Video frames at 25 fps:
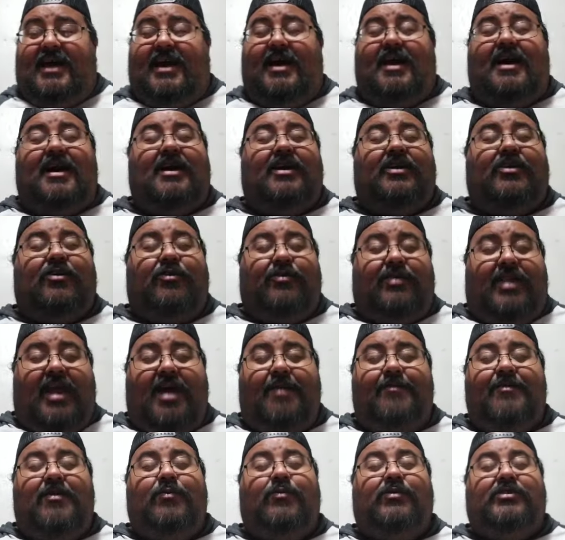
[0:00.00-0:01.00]
Uh,
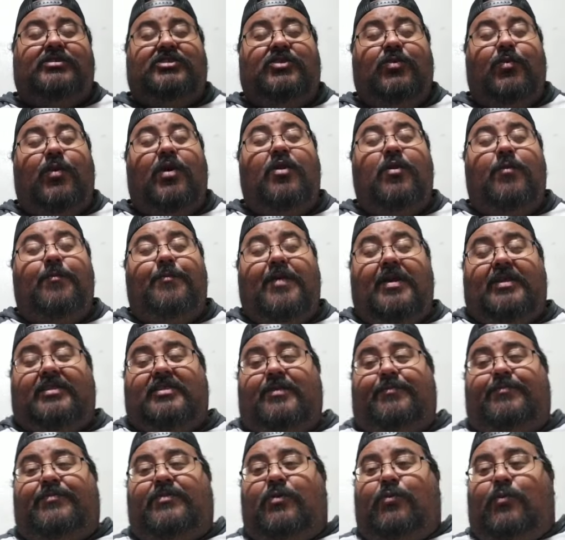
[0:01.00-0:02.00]
Konami was the one who
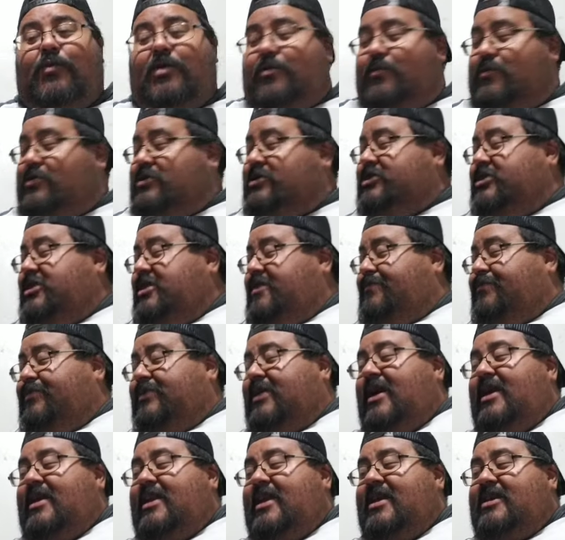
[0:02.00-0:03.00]
picked up the win when she
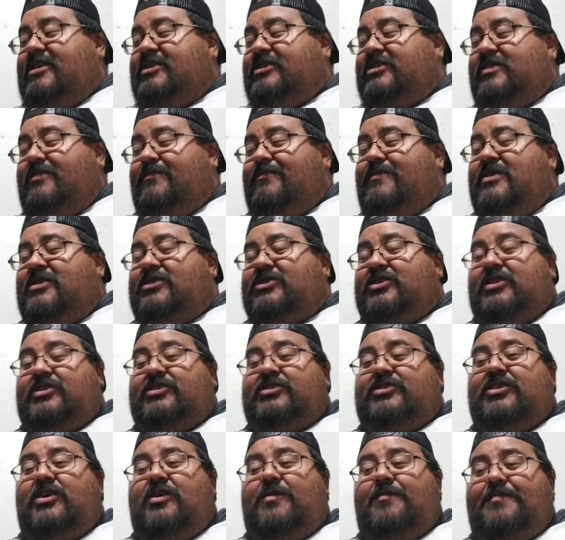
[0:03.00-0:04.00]
applied a submission.
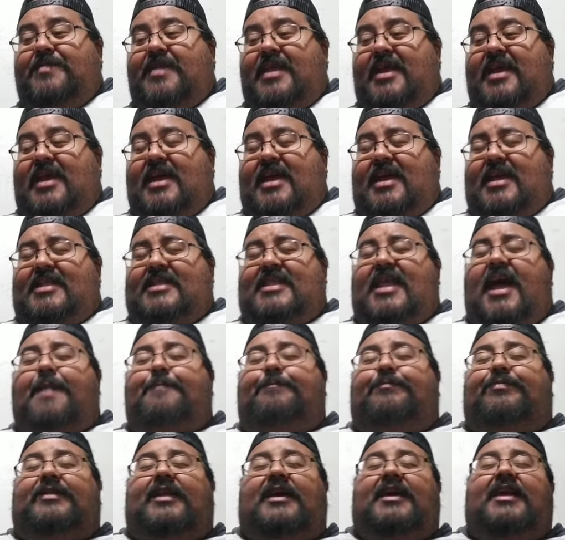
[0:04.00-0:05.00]
So
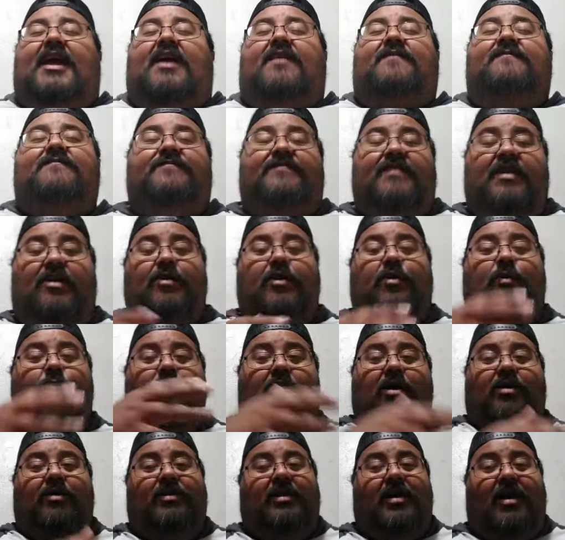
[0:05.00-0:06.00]
that played out very
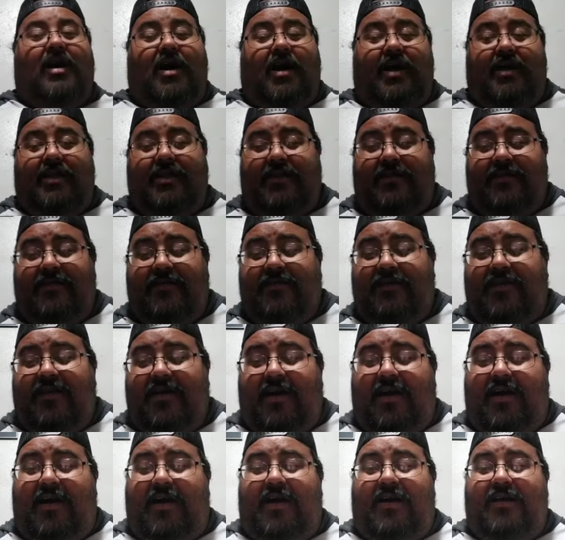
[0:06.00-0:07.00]
well on
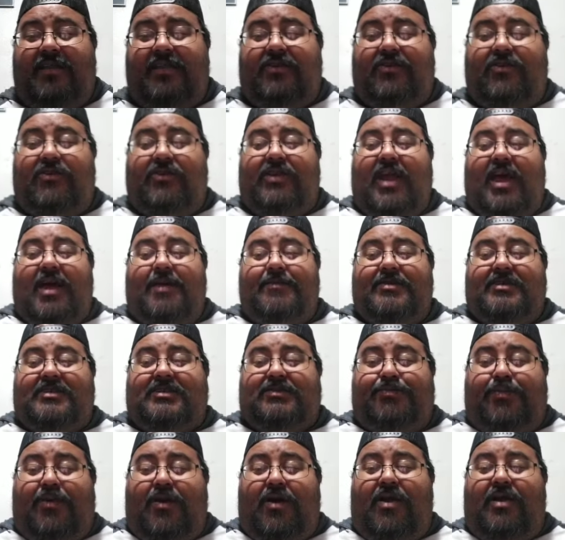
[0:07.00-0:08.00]
on
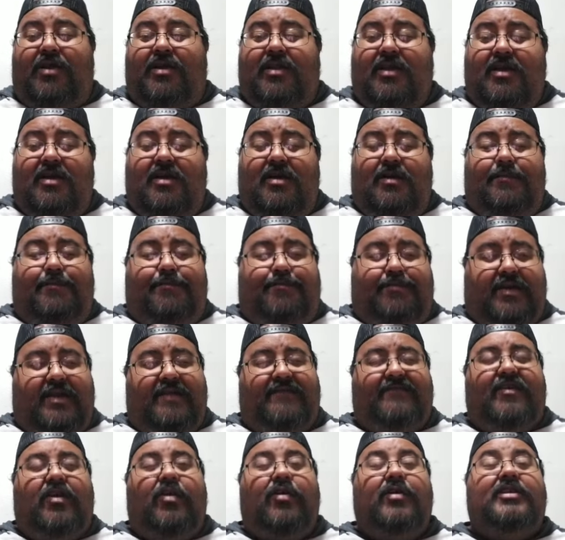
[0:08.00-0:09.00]
Konami's part but
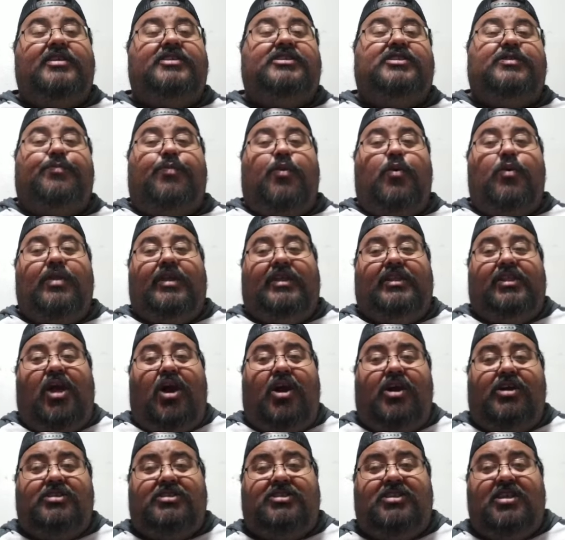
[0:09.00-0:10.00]
a very disappointing
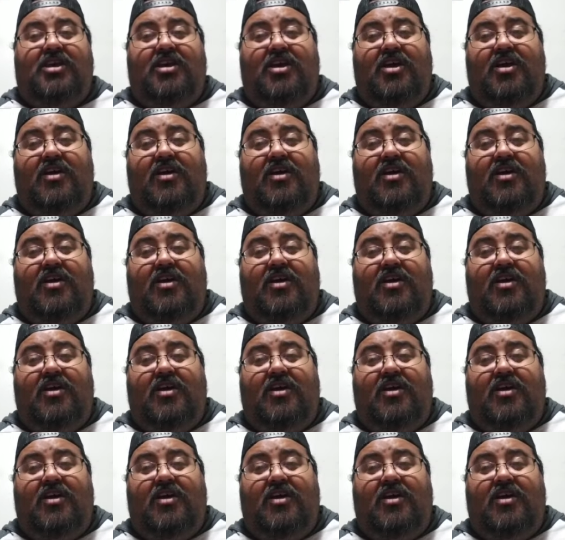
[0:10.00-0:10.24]
loss